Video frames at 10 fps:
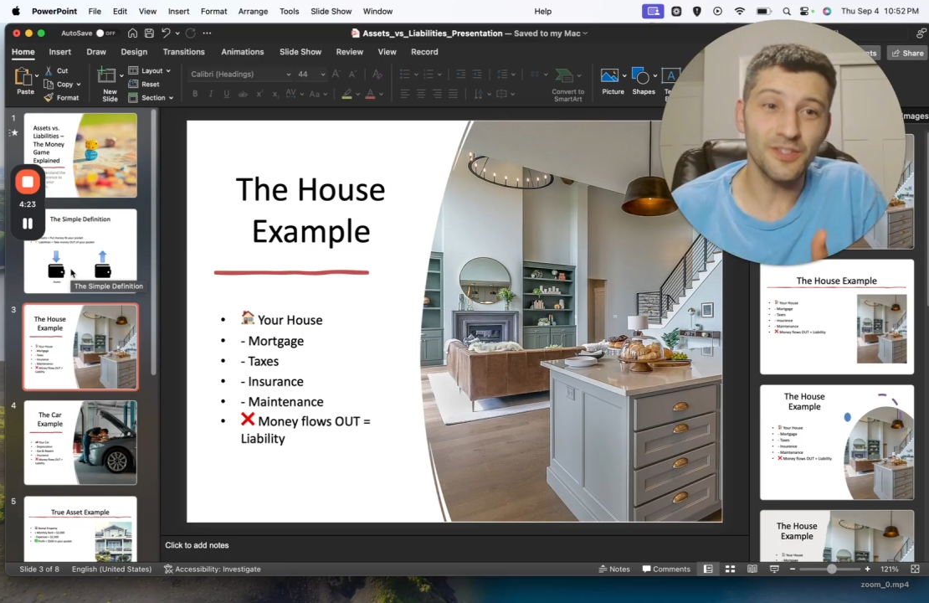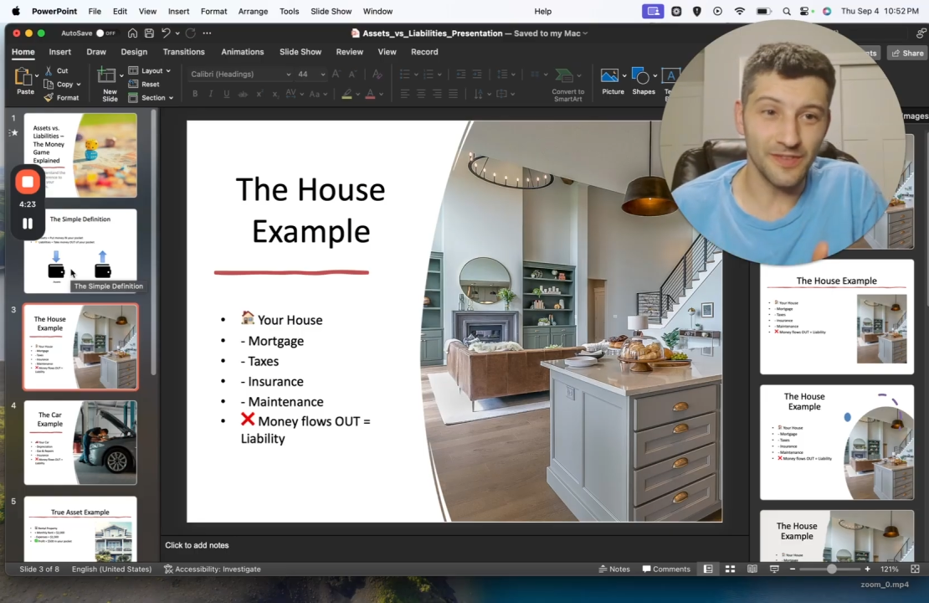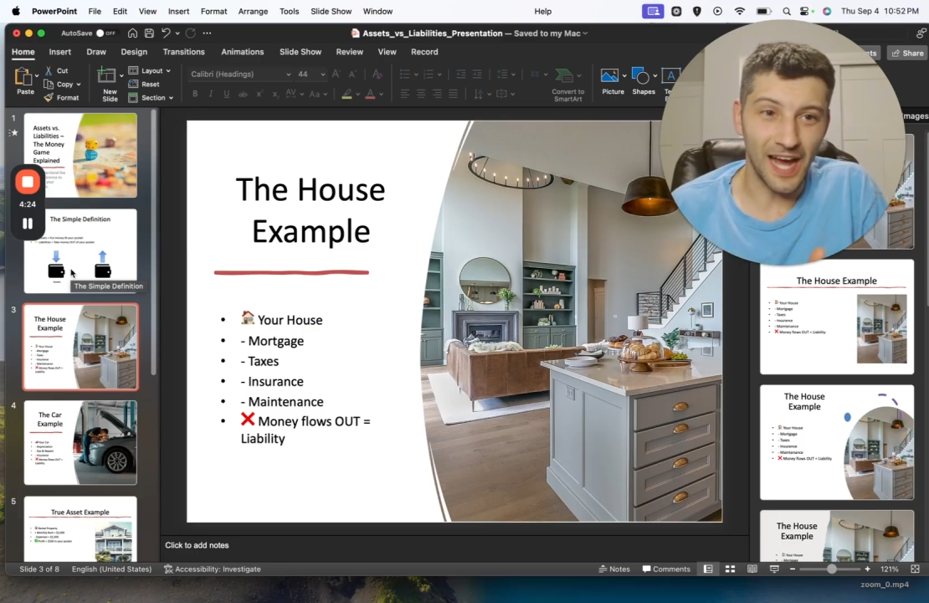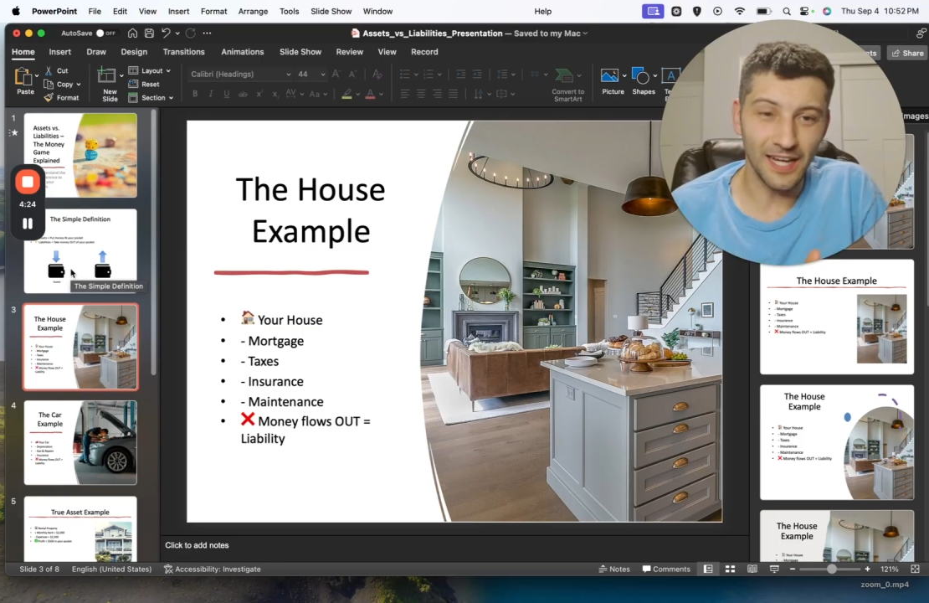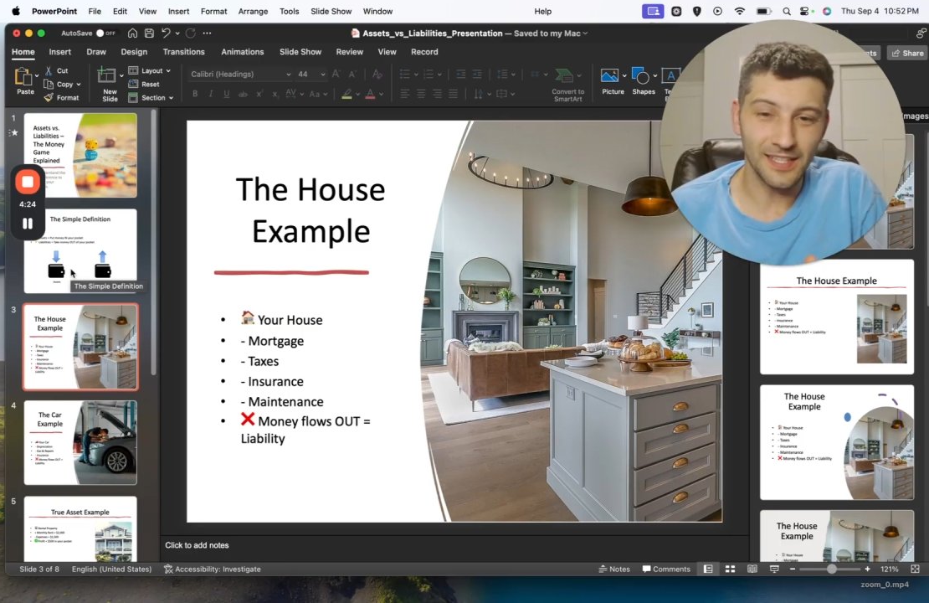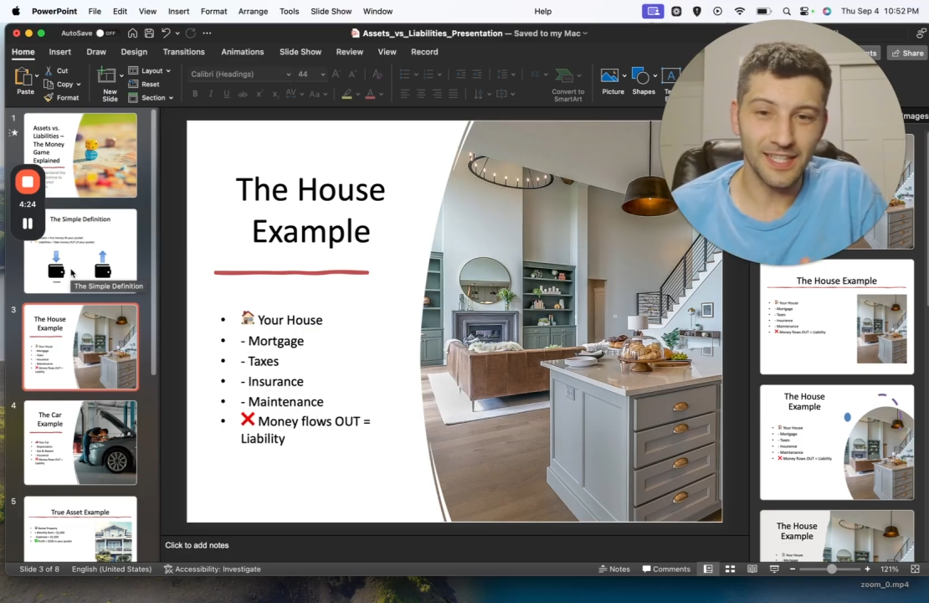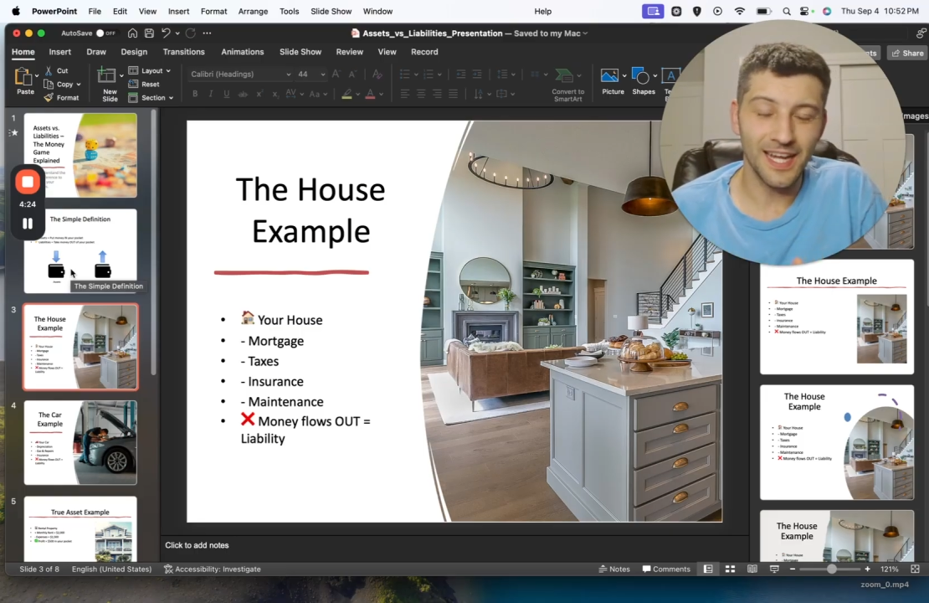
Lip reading: of that,